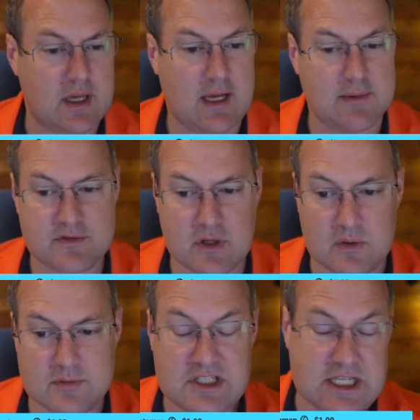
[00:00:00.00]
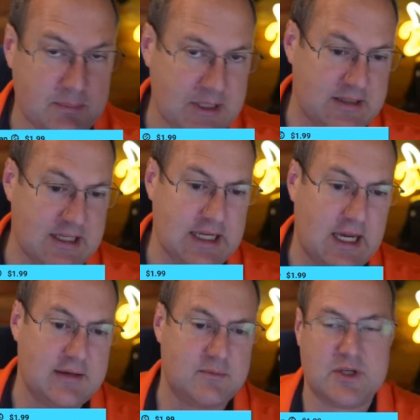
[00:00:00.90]
So TBD.
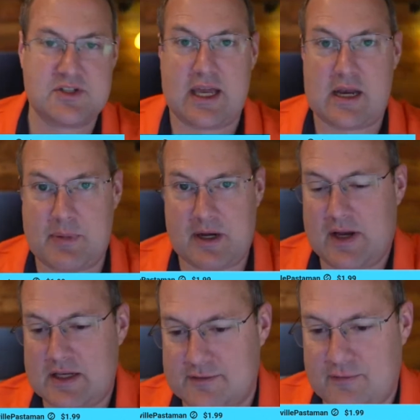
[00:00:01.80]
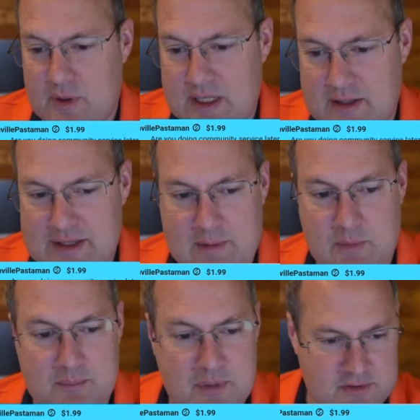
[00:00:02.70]
I wish I had a better answer for you on that one,
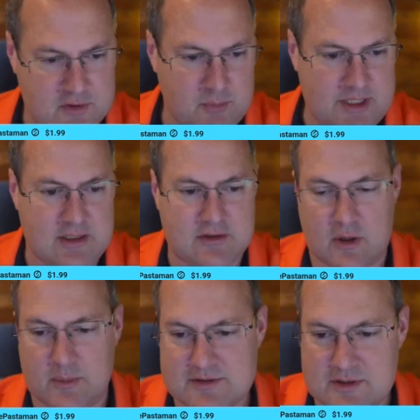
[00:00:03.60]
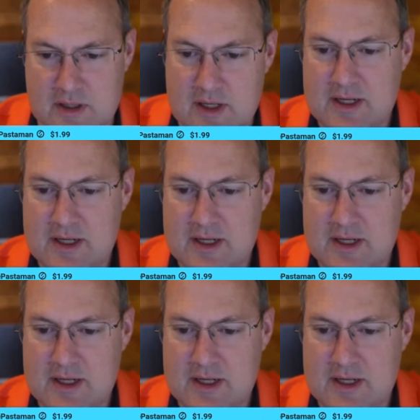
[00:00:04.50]
but to be determined, sir.